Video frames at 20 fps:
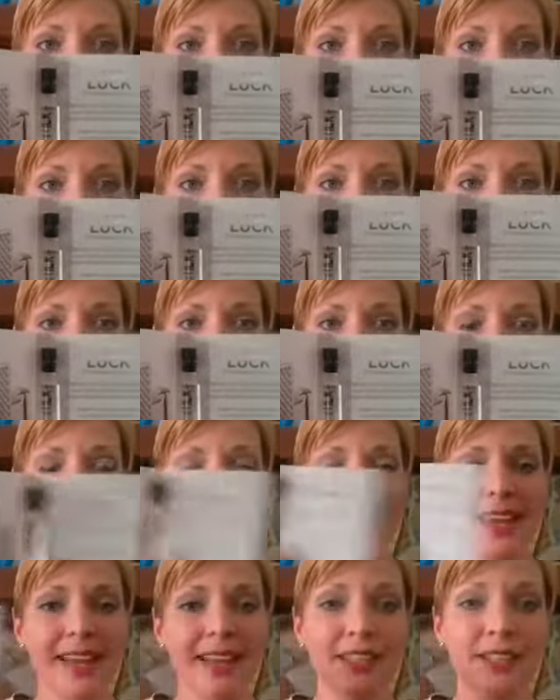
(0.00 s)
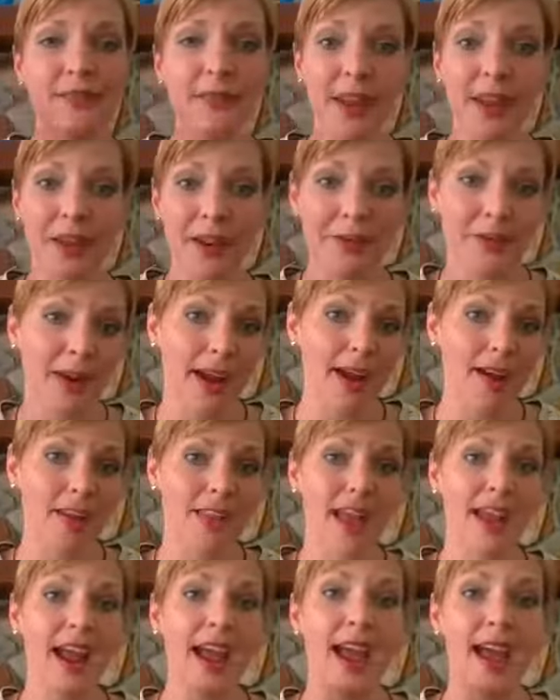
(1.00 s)
that I like, and it's very rare
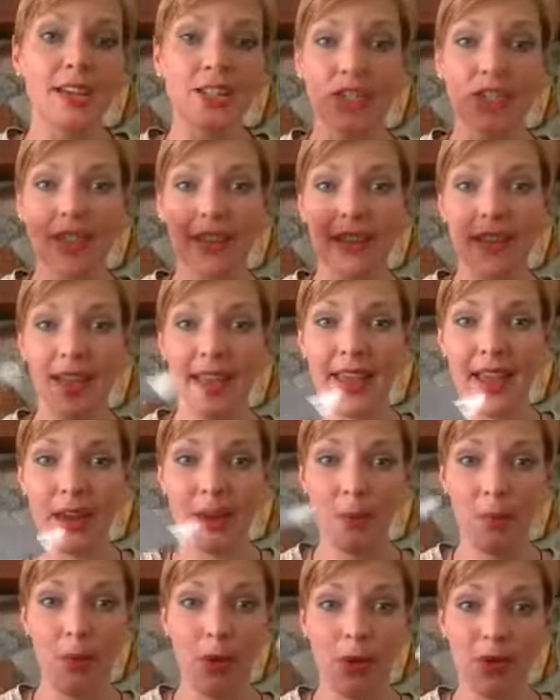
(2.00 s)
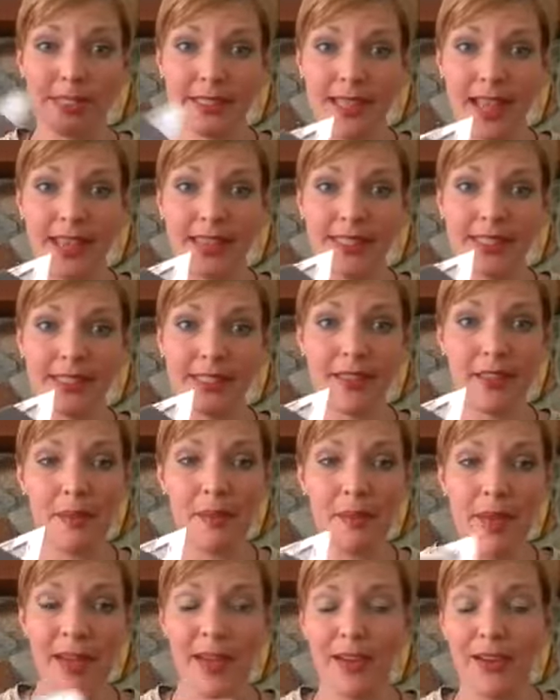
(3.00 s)
that I actually like both scents, the
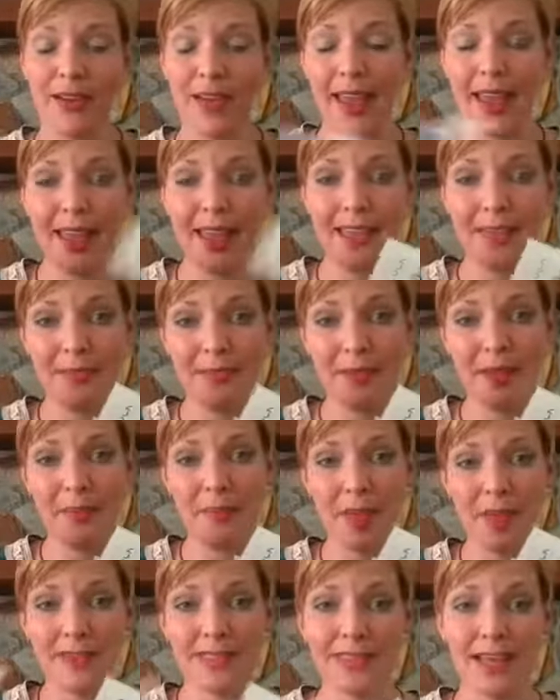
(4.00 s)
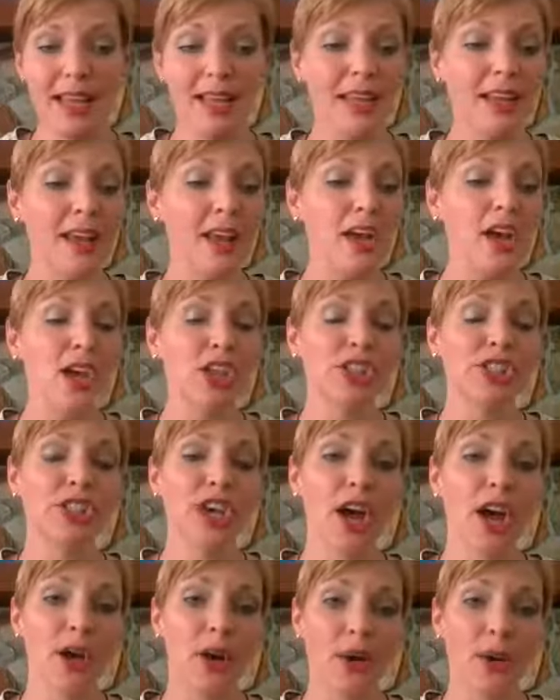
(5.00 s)
male and the female scent.
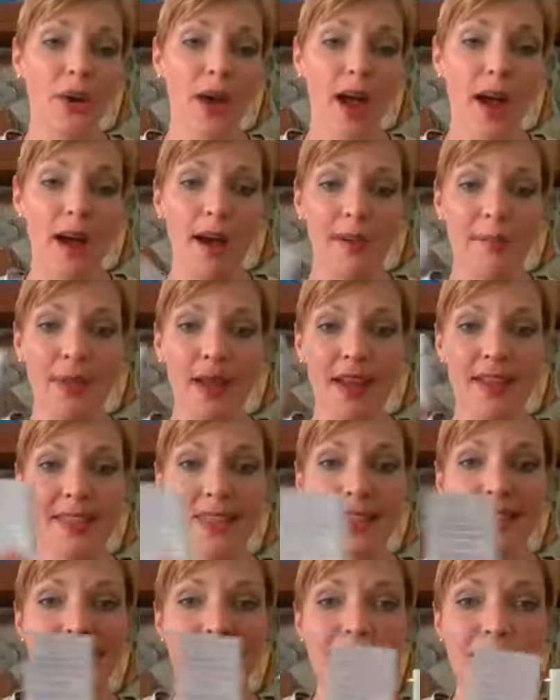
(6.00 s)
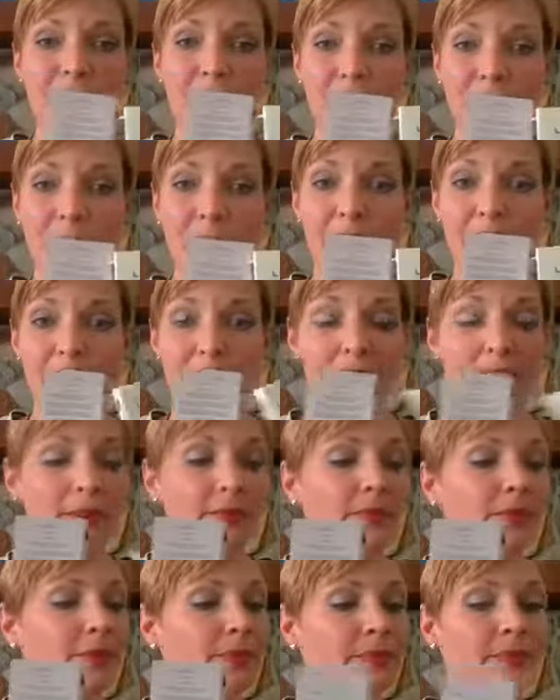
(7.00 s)
So um, this is a good pair.
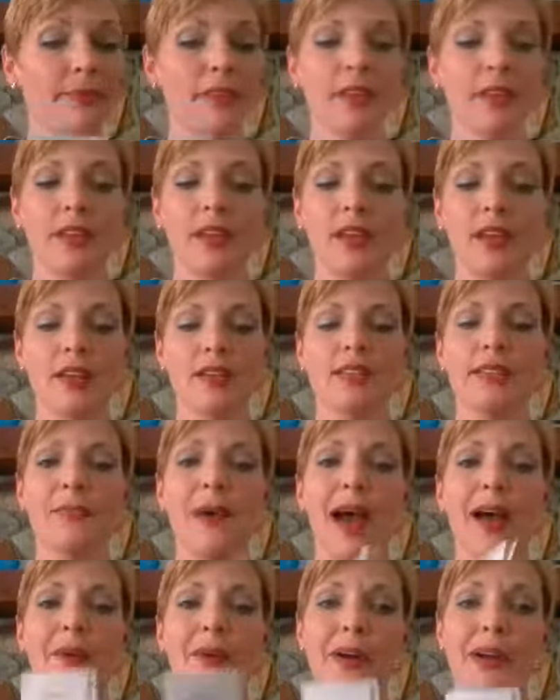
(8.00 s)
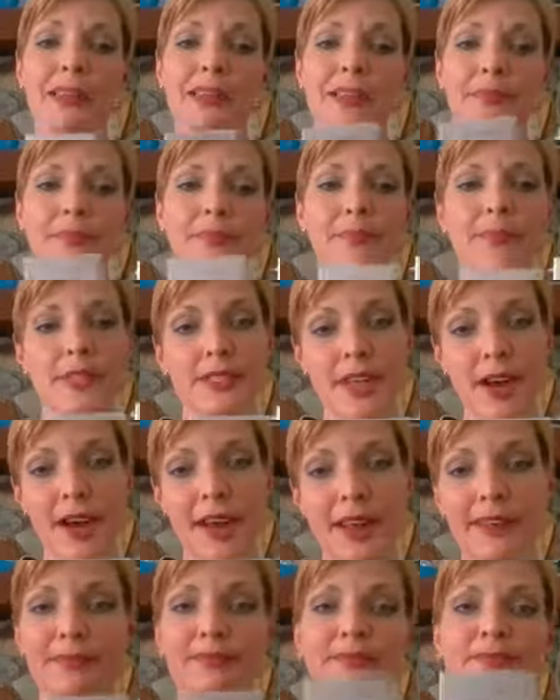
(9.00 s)
It's backwards, sorry.